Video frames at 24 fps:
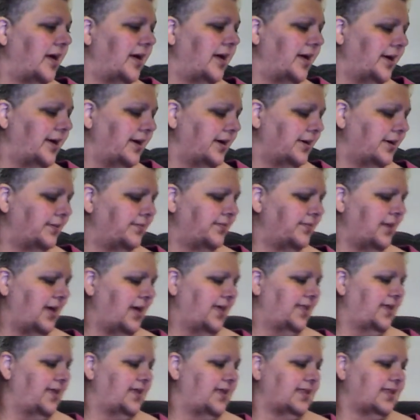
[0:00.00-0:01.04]
Um,
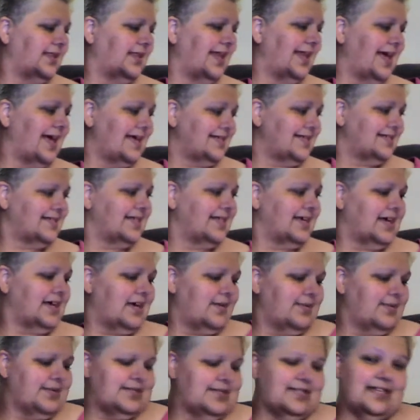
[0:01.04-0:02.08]
and then the last thing I
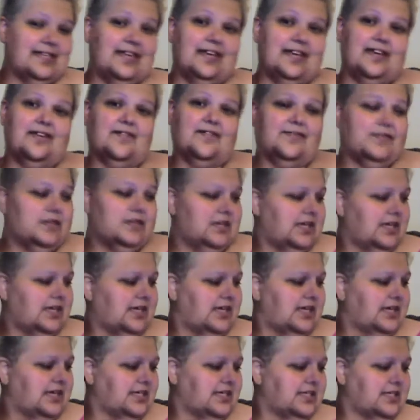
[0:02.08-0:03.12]
received
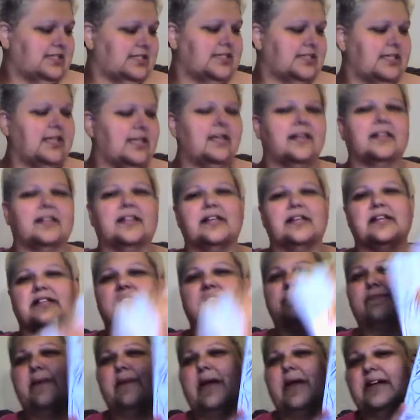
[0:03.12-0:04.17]
is
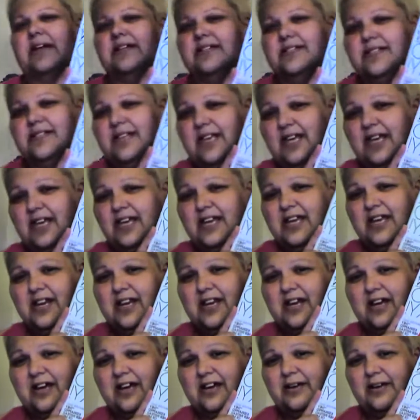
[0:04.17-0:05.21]
this magazine,
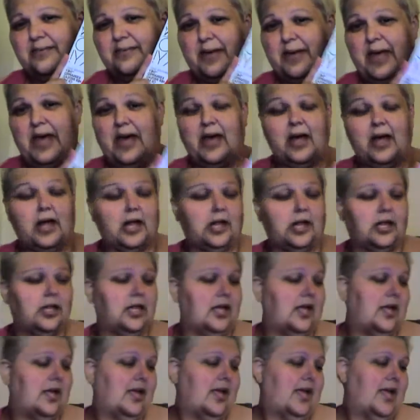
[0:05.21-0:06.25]
um, Elle,
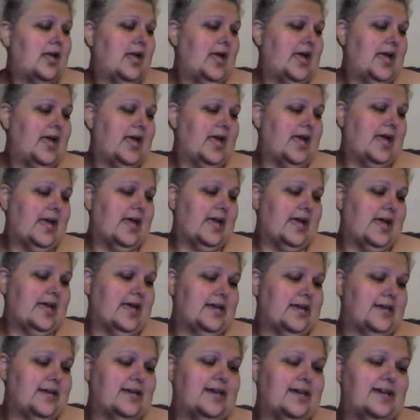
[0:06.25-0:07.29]

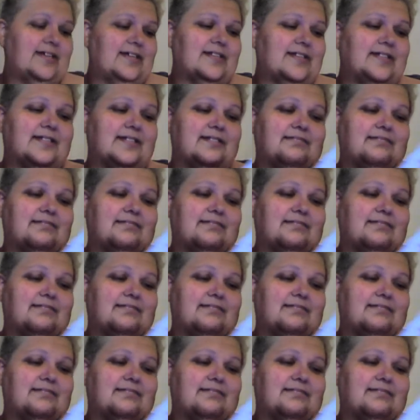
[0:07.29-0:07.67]
and it.